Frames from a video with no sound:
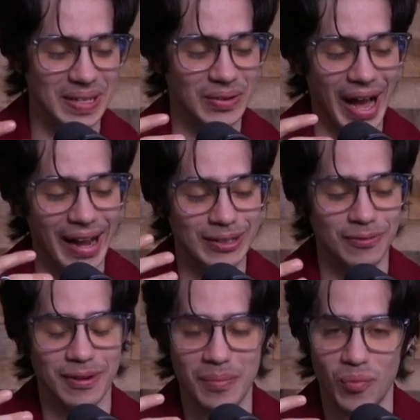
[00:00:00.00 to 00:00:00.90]

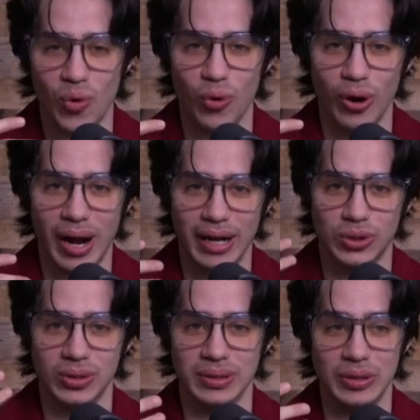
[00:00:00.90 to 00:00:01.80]
activate more
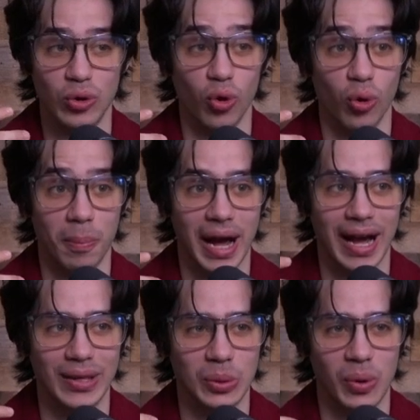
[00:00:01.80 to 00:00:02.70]
actually neural
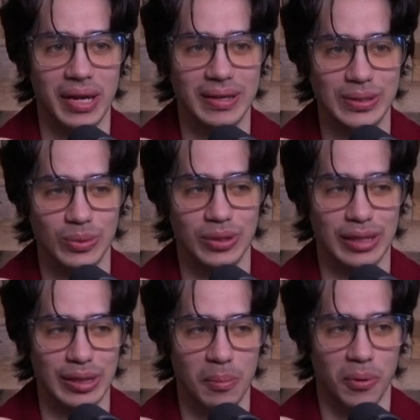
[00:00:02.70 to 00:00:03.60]
pathways within
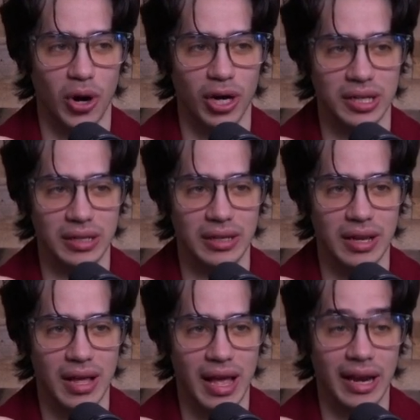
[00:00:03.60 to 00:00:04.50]
the body
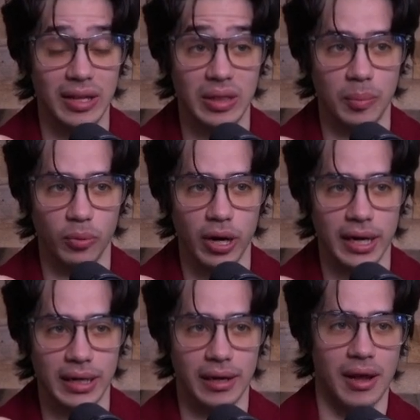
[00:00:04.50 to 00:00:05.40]
and in the
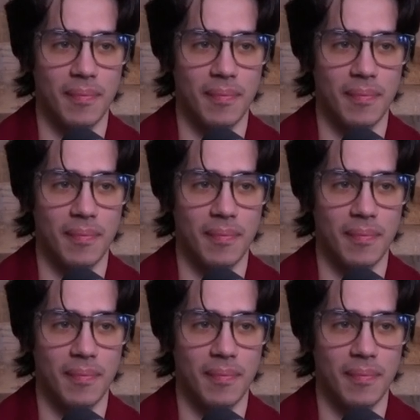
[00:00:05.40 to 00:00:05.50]
brain,